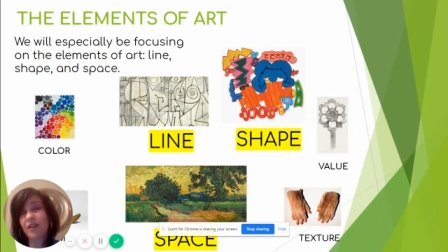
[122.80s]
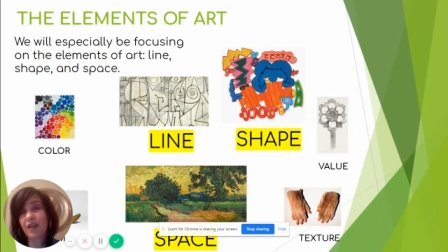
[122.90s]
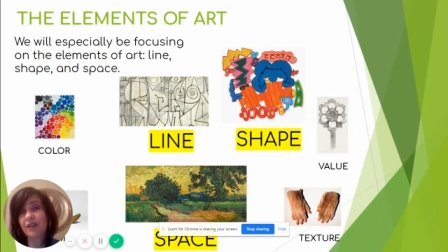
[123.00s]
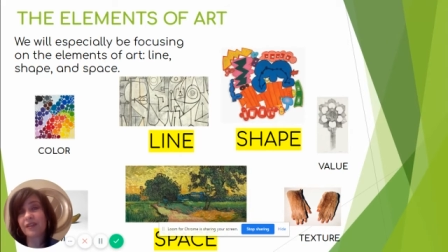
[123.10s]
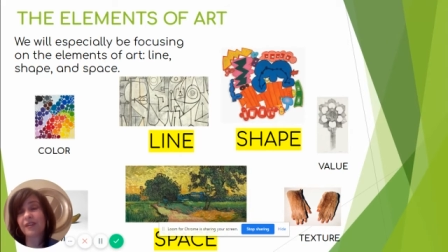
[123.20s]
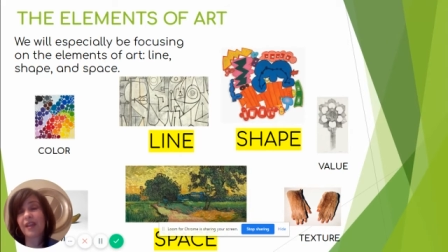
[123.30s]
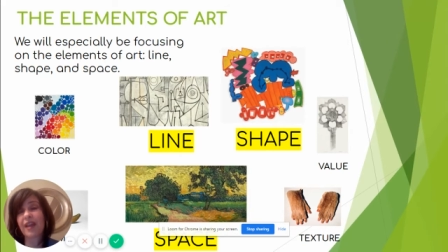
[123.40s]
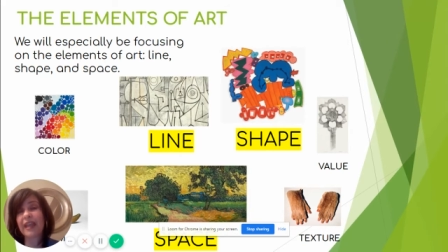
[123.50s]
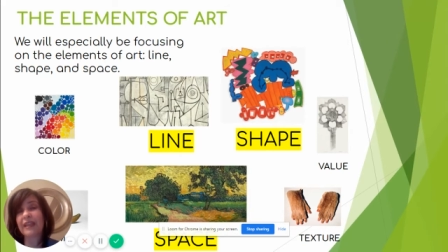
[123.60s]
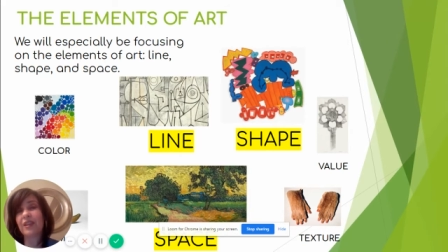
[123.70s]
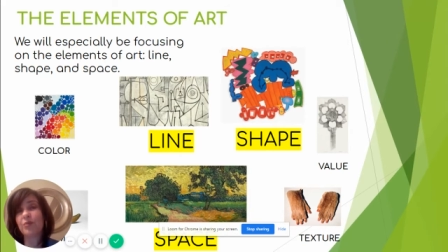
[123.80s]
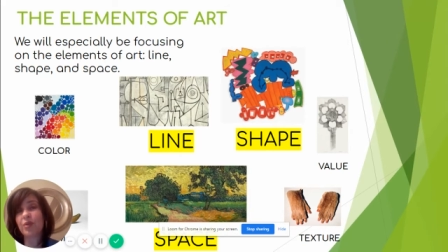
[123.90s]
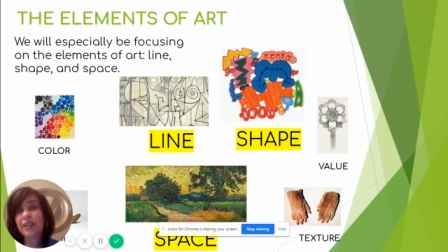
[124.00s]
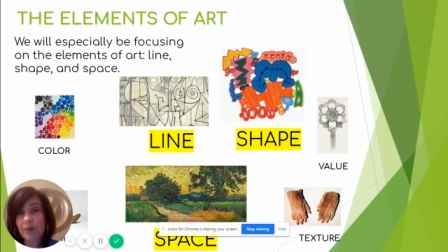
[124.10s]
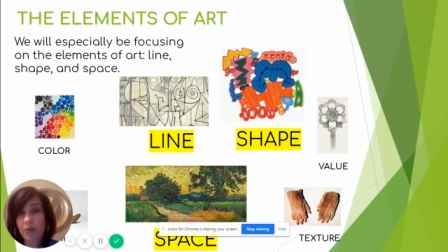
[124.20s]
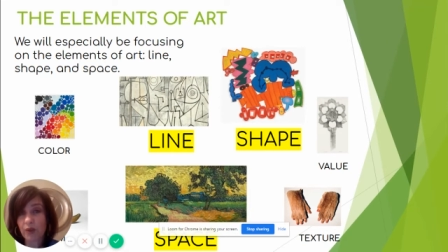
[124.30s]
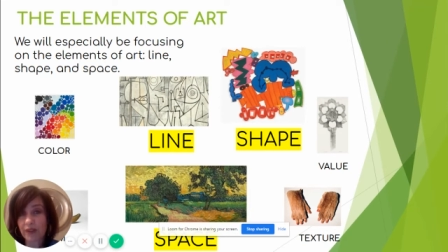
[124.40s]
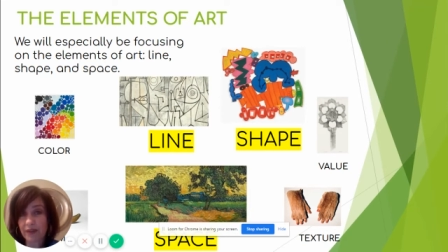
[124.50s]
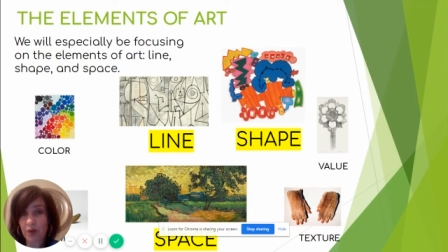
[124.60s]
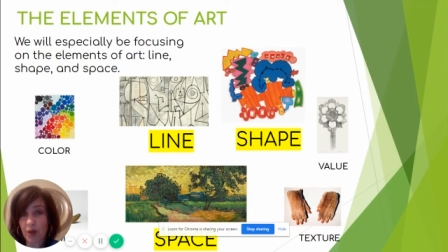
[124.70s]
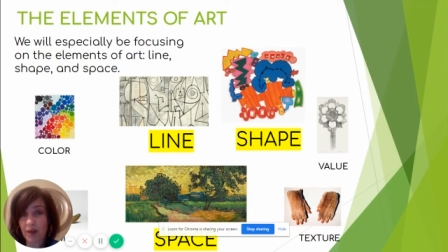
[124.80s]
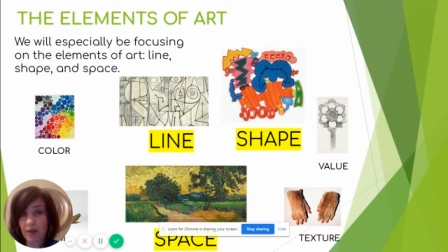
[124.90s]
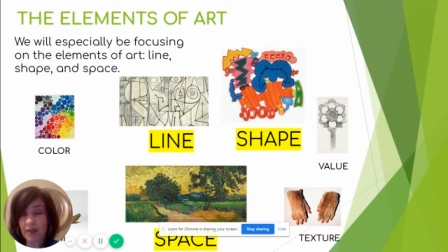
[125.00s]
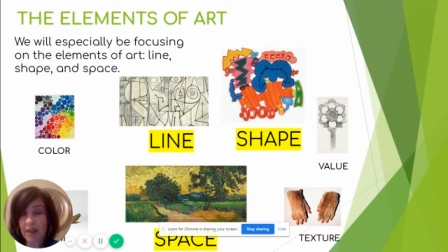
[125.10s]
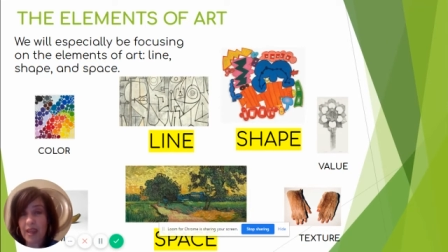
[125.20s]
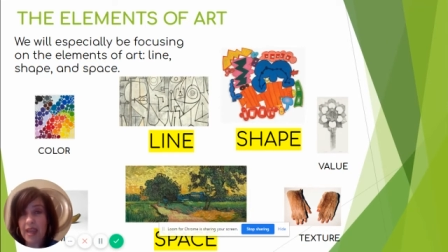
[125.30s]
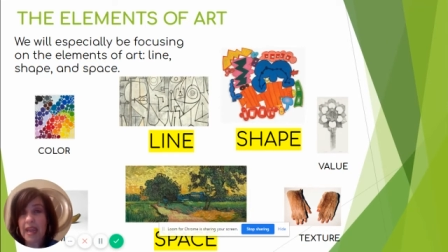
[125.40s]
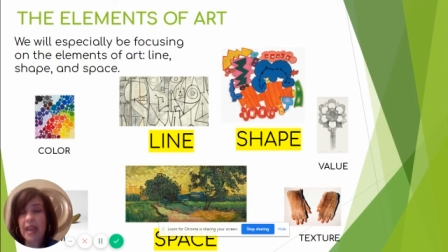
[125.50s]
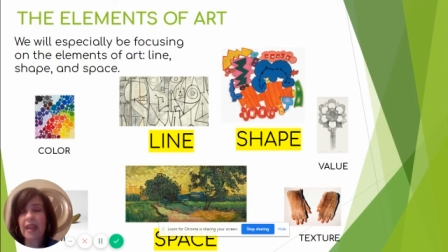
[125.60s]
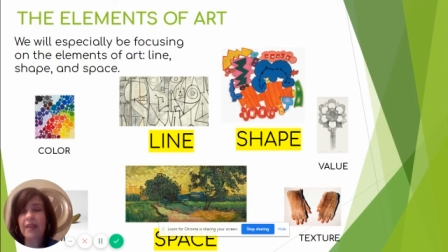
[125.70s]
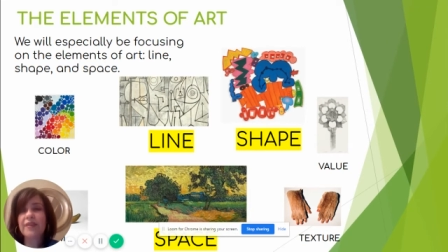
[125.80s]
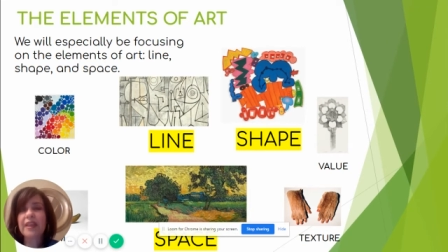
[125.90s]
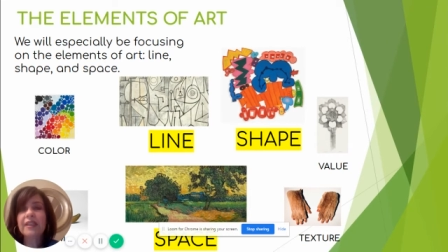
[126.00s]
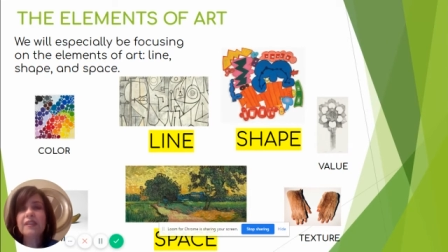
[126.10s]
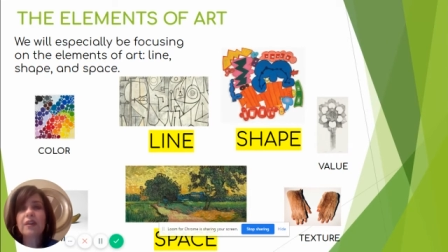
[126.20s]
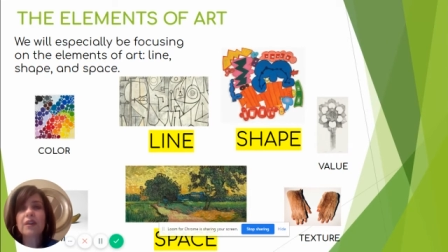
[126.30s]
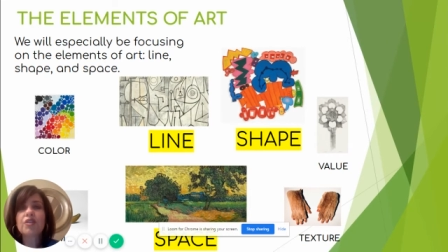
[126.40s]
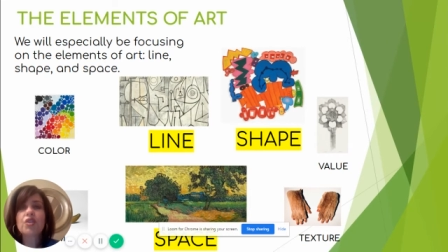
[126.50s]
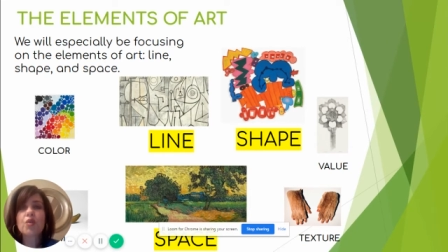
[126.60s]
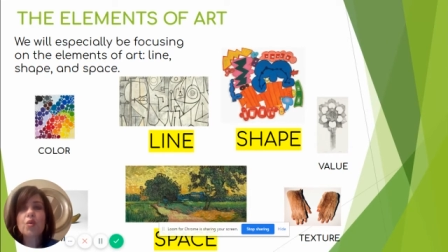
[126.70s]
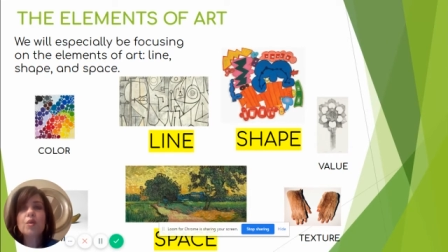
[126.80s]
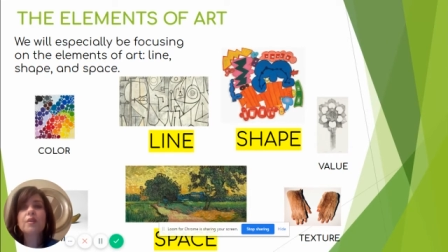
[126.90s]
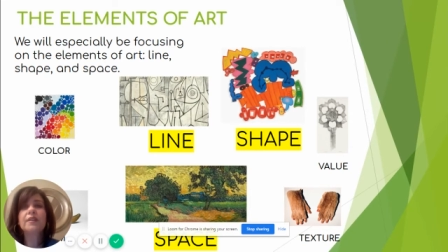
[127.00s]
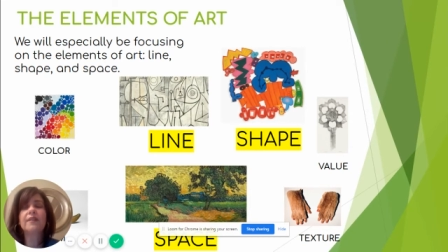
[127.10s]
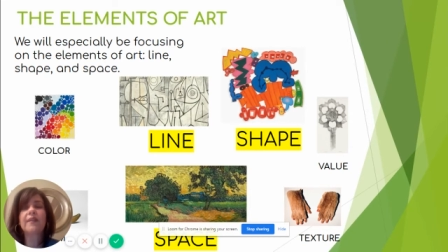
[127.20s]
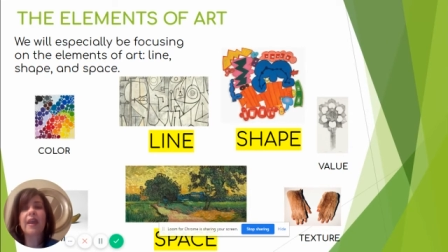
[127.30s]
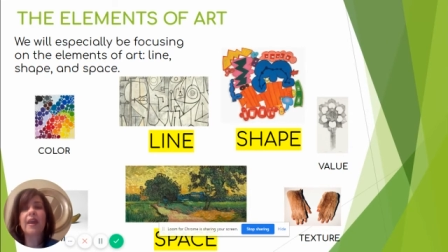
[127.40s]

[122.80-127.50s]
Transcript: right alongside the principles of art. And these are tools